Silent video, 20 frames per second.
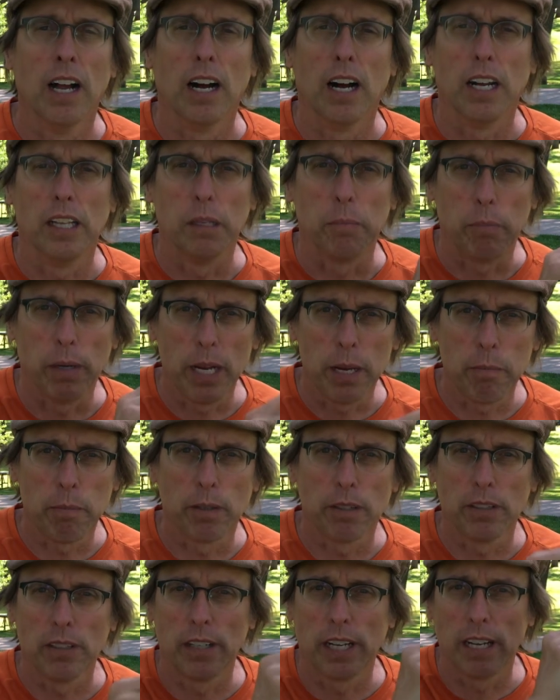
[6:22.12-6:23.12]
On the paper,
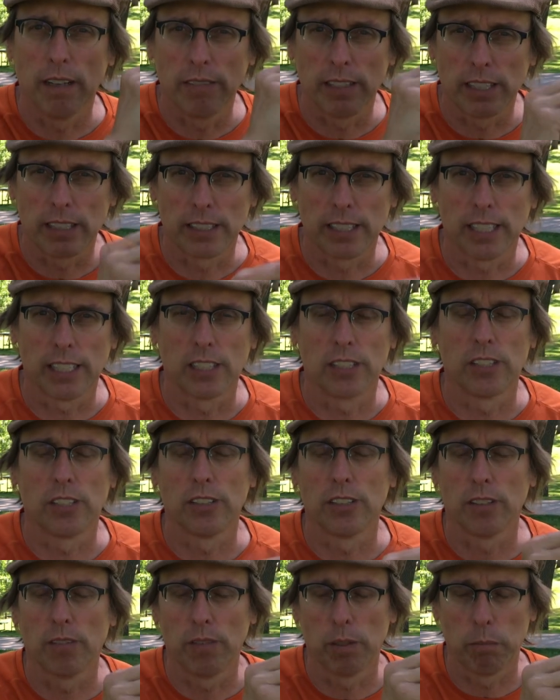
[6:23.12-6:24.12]
you'll have that
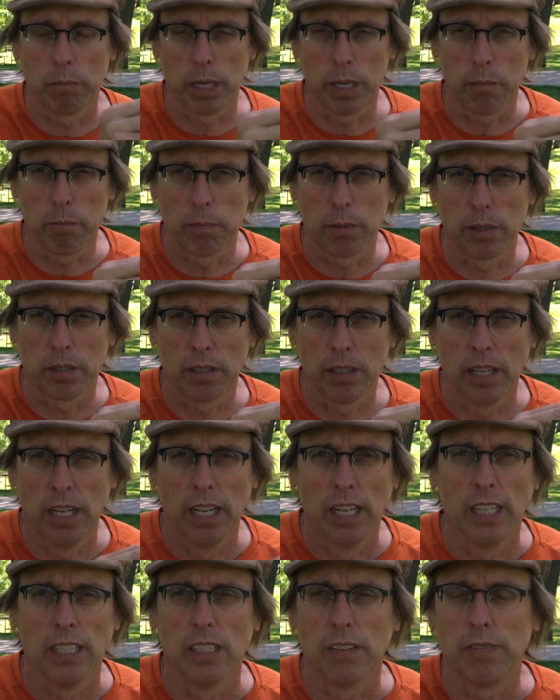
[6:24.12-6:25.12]
texture of the paper,
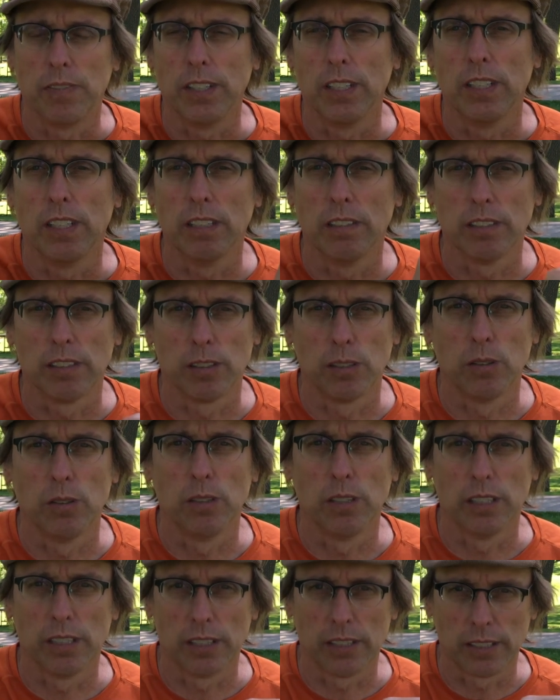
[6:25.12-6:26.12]
the feeling of the
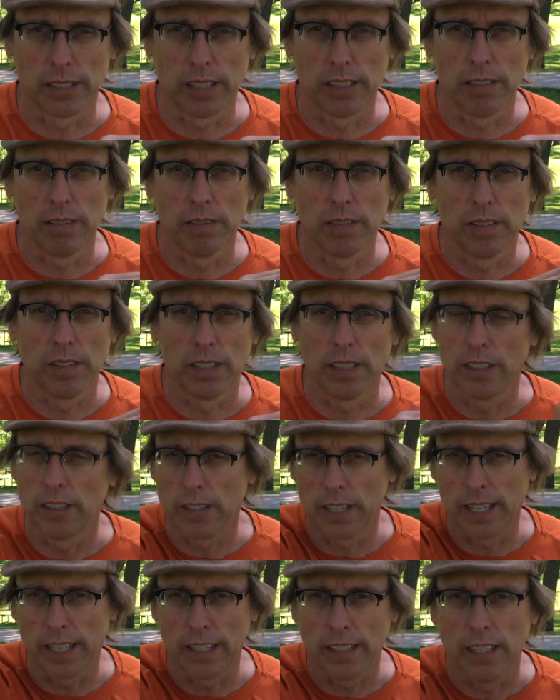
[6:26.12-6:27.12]
tool itself in your
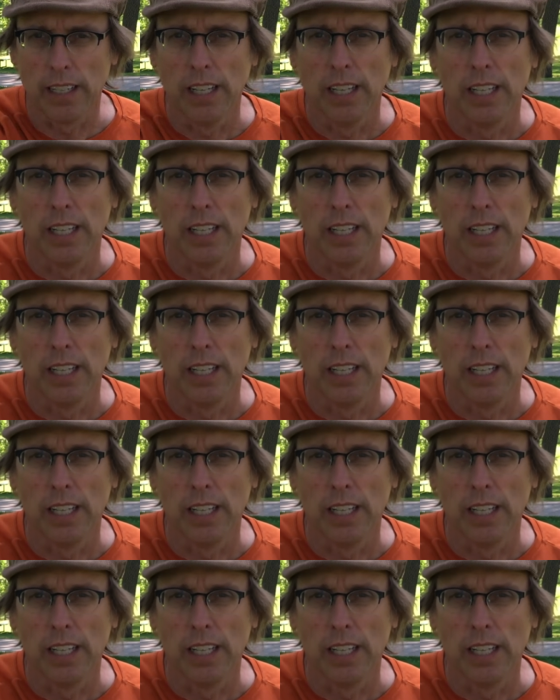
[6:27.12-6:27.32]
hand.